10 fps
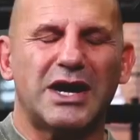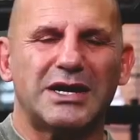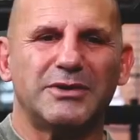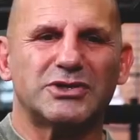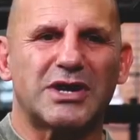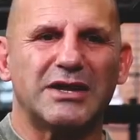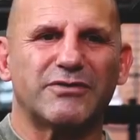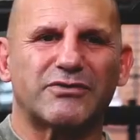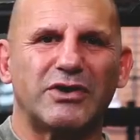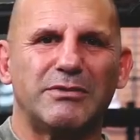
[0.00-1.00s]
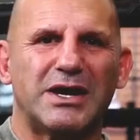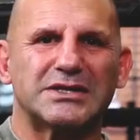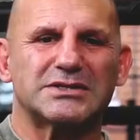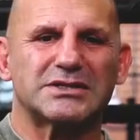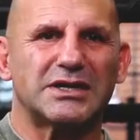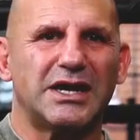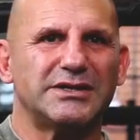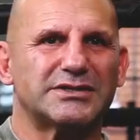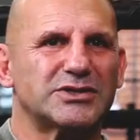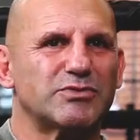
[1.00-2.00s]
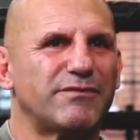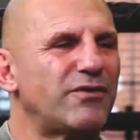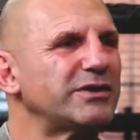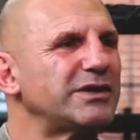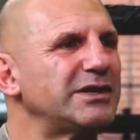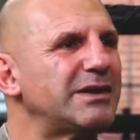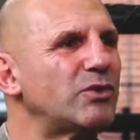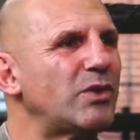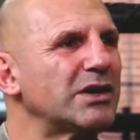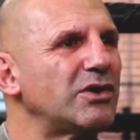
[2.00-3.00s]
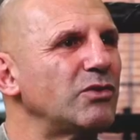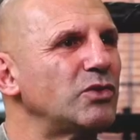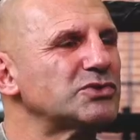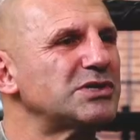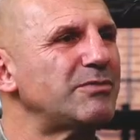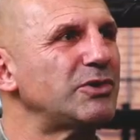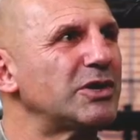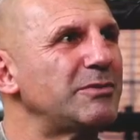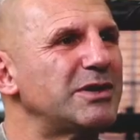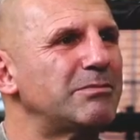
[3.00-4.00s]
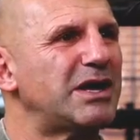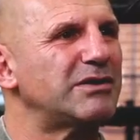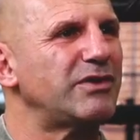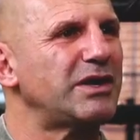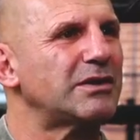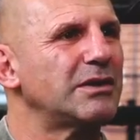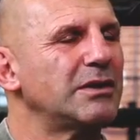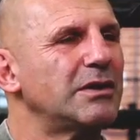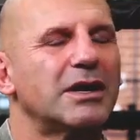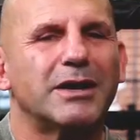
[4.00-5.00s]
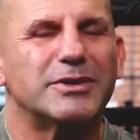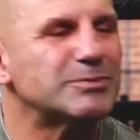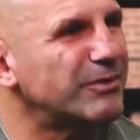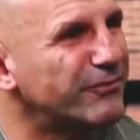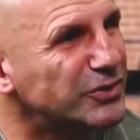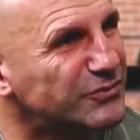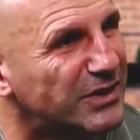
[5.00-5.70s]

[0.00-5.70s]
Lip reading: only been training for 3 months. And he says, we're fighting the #1 guy, world champion. You're going to be the main event. I go, that's my first